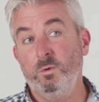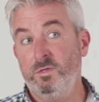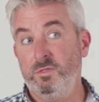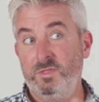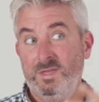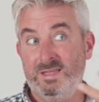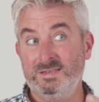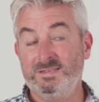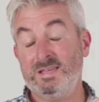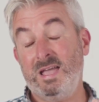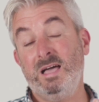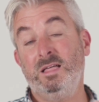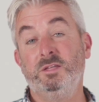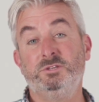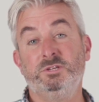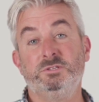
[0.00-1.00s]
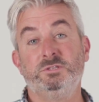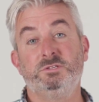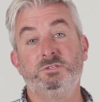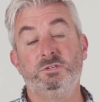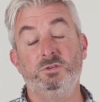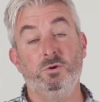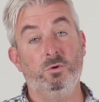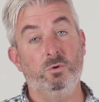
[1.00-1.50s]
with the intelligence
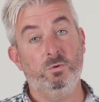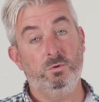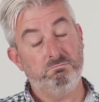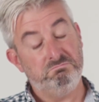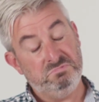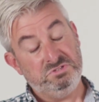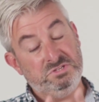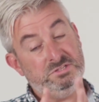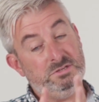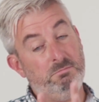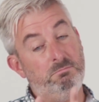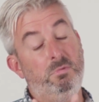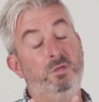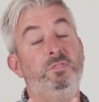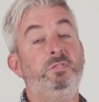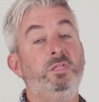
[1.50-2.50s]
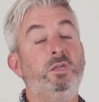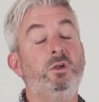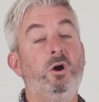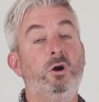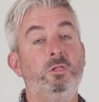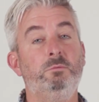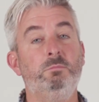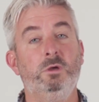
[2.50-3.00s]
to know, is this a monthly
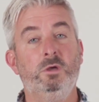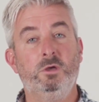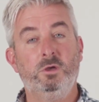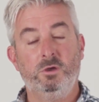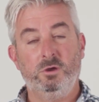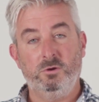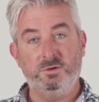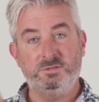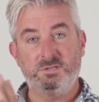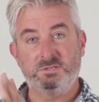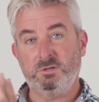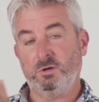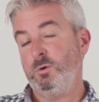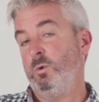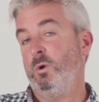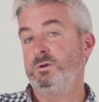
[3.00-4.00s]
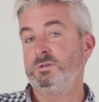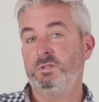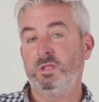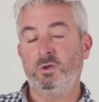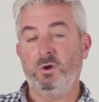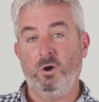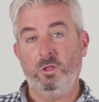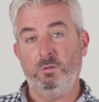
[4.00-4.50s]
column, or is this a
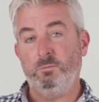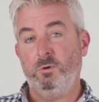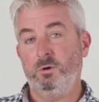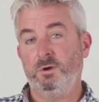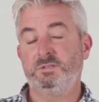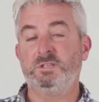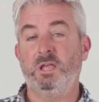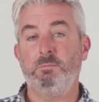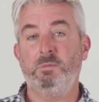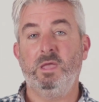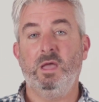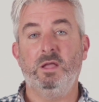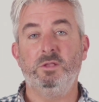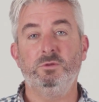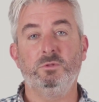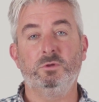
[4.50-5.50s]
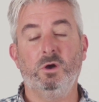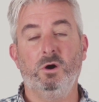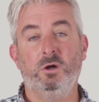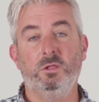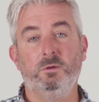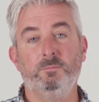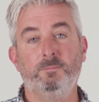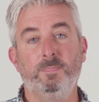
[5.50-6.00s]
quarterly column, or a semi-annual
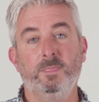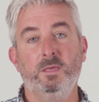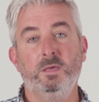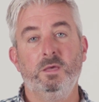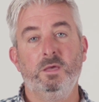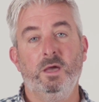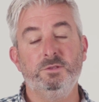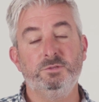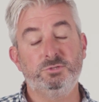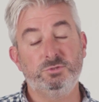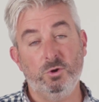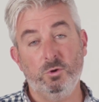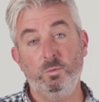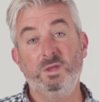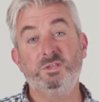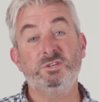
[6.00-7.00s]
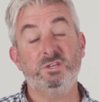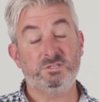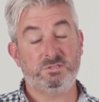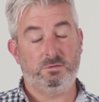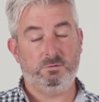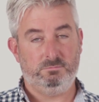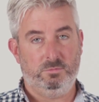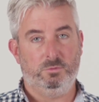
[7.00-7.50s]
column? And so we
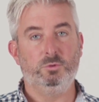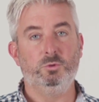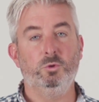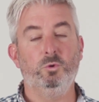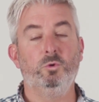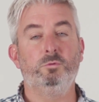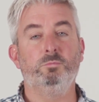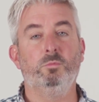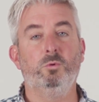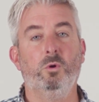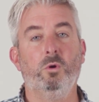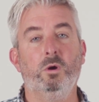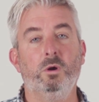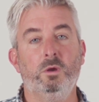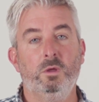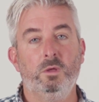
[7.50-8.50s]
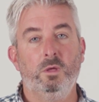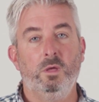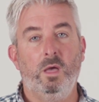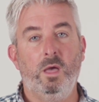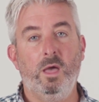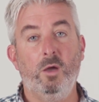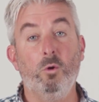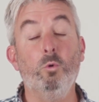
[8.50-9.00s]
just load more
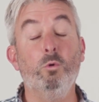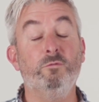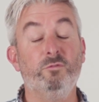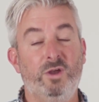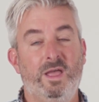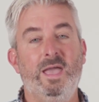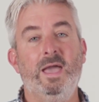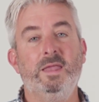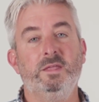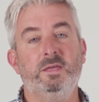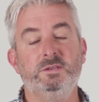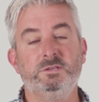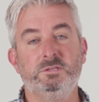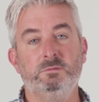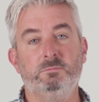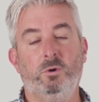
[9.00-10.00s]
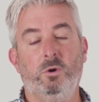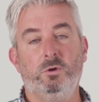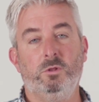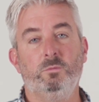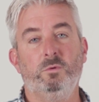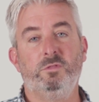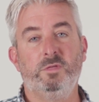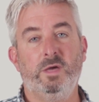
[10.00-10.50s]
overhead into the
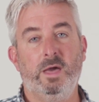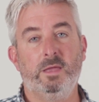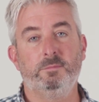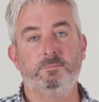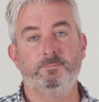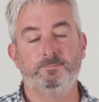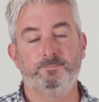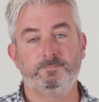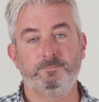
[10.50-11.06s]
model with that.